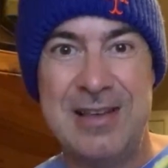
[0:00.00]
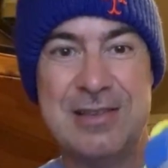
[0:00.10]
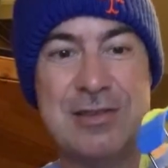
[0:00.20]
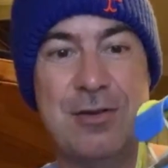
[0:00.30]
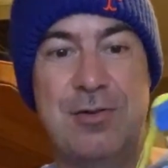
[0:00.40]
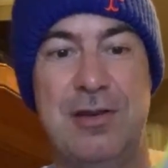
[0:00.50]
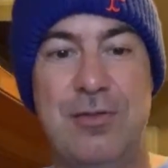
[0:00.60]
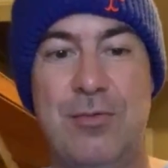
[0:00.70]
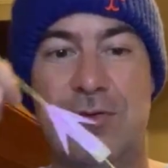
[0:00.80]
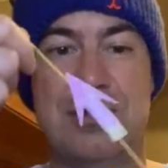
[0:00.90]
so in
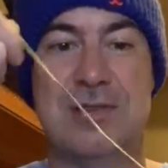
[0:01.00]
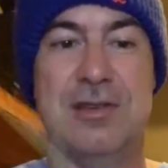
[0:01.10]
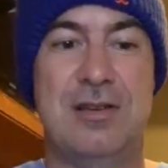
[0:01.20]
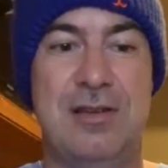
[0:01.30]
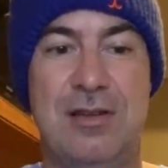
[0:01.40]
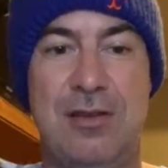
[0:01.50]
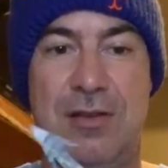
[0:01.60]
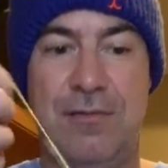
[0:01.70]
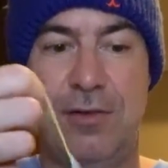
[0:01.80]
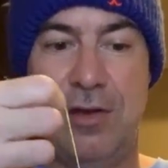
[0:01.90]
other words, uh,
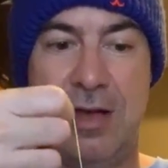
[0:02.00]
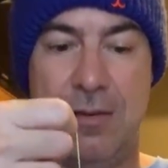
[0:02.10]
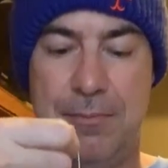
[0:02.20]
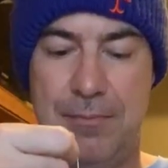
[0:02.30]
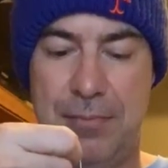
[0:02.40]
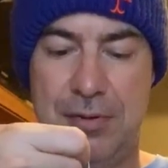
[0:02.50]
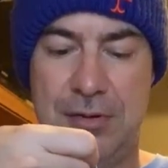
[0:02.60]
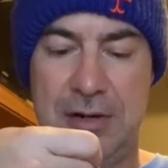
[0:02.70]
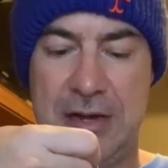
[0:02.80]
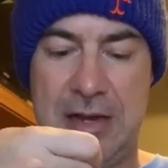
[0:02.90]
if you had a
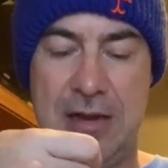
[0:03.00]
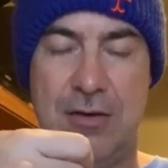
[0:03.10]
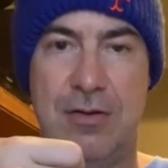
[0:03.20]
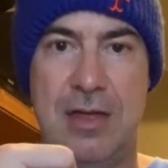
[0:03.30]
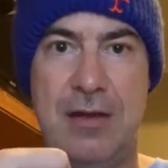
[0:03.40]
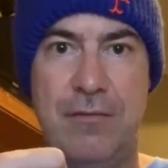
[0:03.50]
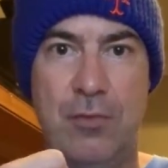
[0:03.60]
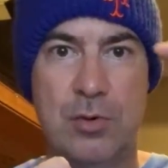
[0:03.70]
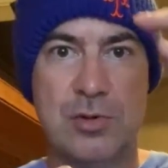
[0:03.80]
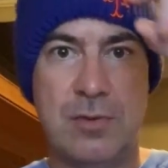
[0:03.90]
pulley here, that
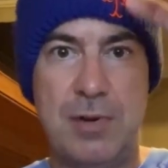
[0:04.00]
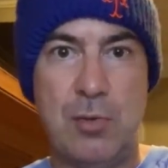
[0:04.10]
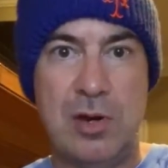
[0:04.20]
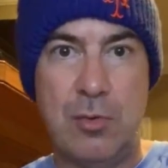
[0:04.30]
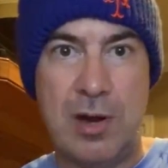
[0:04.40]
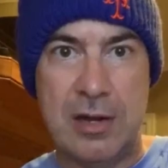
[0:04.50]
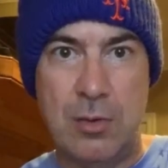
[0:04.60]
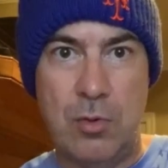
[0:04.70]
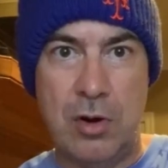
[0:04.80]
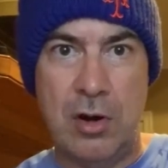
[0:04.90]
force would be
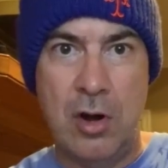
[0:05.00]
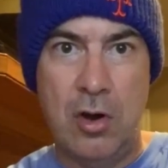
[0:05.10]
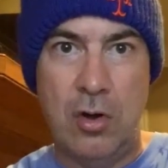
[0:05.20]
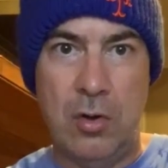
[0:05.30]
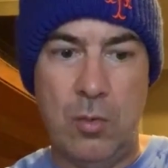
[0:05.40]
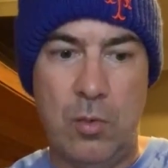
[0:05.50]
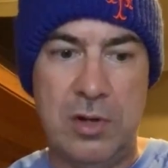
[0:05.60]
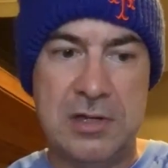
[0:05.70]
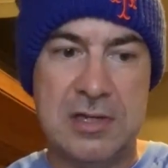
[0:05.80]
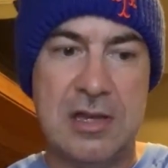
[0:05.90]
redirected where on
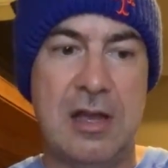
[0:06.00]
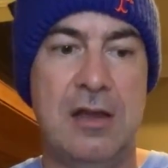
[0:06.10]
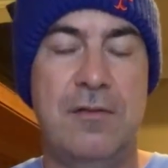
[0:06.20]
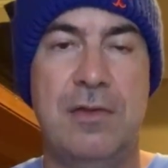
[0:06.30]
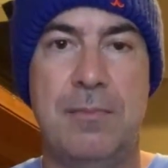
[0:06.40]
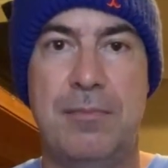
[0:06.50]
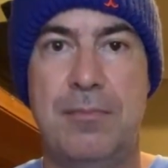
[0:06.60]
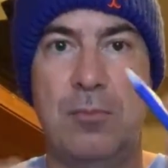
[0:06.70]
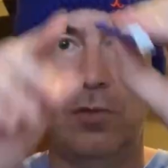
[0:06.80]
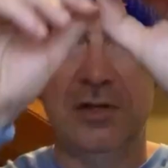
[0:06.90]
one side of the
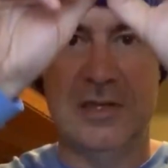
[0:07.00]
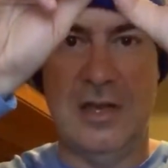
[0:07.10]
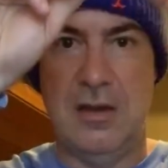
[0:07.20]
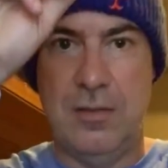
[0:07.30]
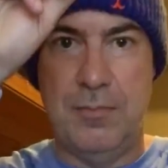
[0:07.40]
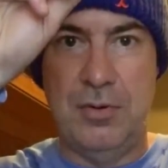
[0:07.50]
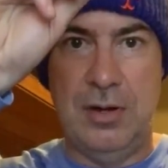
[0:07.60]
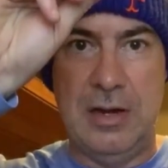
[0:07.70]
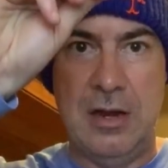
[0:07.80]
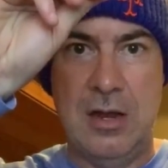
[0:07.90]
one side of the
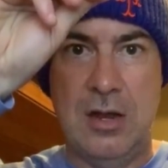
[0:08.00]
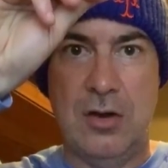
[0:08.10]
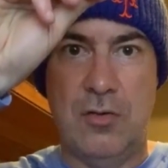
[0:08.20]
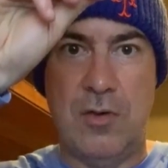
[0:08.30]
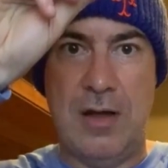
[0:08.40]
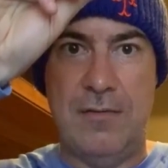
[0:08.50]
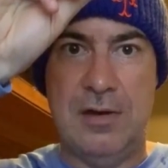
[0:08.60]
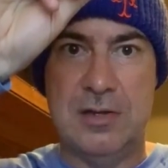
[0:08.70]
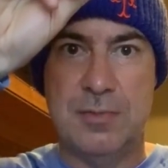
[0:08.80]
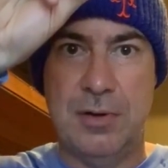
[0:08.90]
pulley,
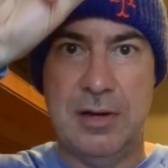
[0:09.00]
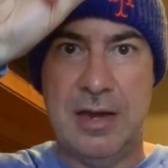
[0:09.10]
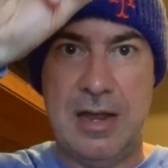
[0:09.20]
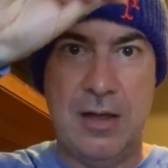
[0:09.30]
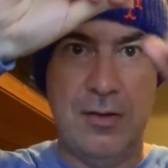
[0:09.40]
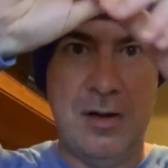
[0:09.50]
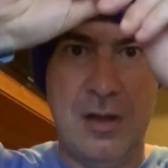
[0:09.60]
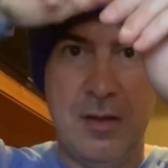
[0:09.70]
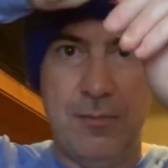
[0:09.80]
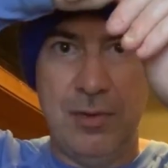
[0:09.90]
gravity is pulling down,
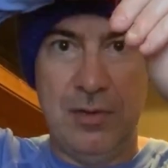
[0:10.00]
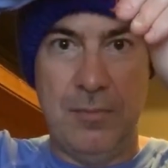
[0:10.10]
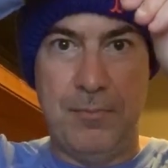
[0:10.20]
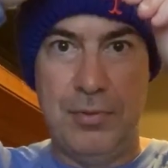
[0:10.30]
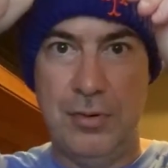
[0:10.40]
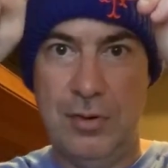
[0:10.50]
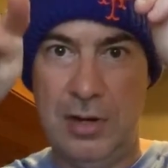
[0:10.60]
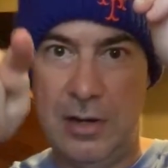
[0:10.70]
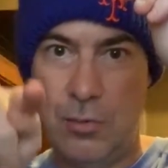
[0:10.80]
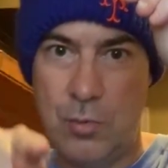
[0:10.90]
but the
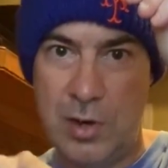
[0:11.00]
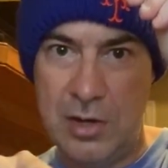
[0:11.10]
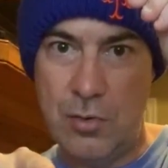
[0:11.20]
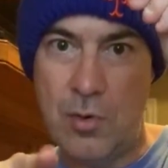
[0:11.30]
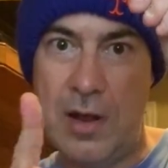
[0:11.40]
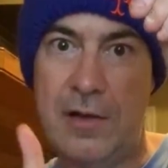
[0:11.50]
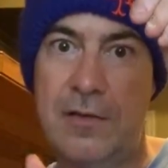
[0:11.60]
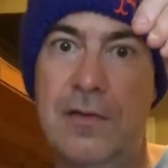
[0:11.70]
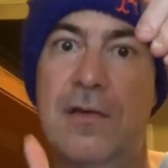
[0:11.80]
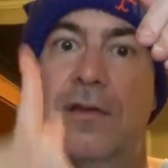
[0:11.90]
pulley
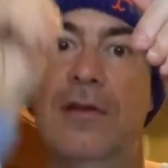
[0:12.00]
redirects